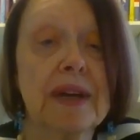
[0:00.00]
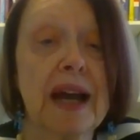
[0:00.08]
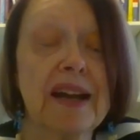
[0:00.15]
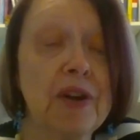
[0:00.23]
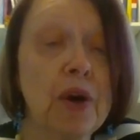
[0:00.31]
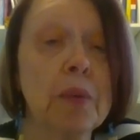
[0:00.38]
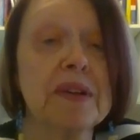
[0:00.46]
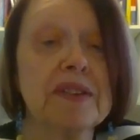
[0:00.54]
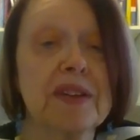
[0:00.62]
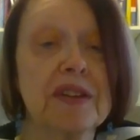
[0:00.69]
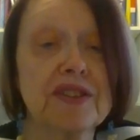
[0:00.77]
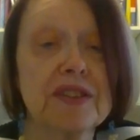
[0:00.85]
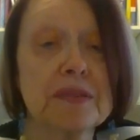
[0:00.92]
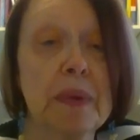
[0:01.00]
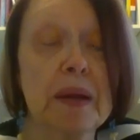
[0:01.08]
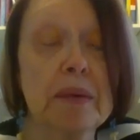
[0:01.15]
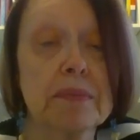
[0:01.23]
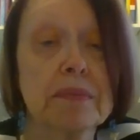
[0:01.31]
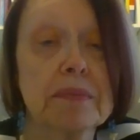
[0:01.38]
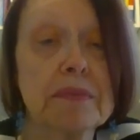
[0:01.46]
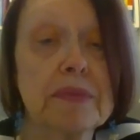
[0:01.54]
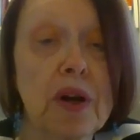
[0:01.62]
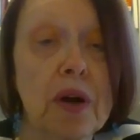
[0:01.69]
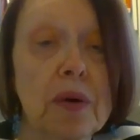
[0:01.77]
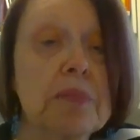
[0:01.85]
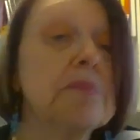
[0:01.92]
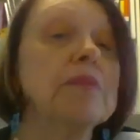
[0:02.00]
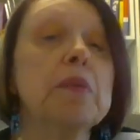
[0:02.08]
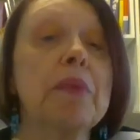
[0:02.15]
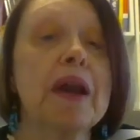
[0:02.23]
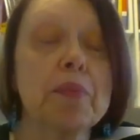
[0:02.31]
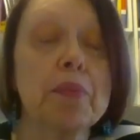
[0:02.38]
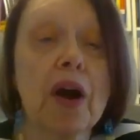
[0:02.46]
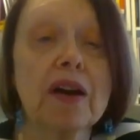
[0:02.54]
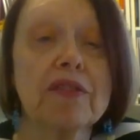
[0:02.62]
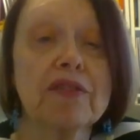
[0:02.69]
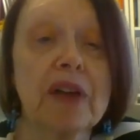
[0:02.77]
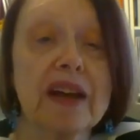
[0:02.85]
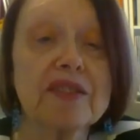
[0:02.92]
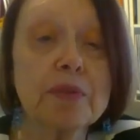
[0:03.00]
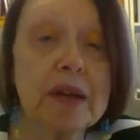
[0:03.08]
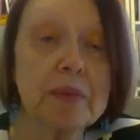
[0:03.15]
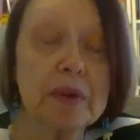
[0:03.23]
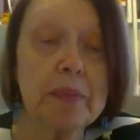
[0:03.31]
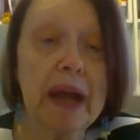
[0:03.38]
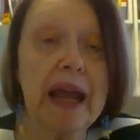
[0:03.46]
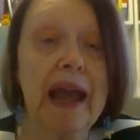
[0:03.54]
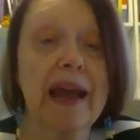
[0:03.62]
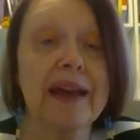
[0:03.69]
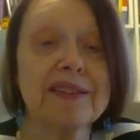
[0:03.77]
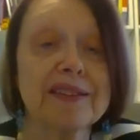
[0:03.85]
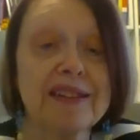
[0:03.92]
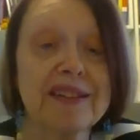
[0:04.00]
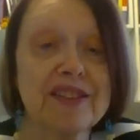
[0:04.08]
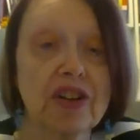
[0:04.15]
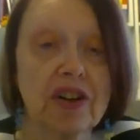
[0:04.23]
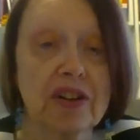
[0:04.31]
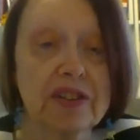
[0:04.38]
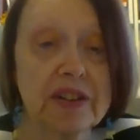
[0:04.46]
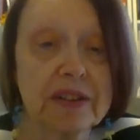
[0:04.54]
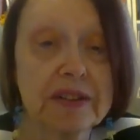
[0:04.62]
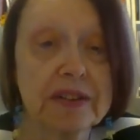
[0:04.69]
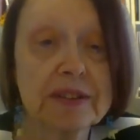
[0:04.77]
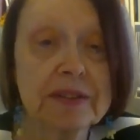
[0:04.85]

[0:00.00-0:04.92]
I know, because I just spent, the better part of last week with my hands in dirt.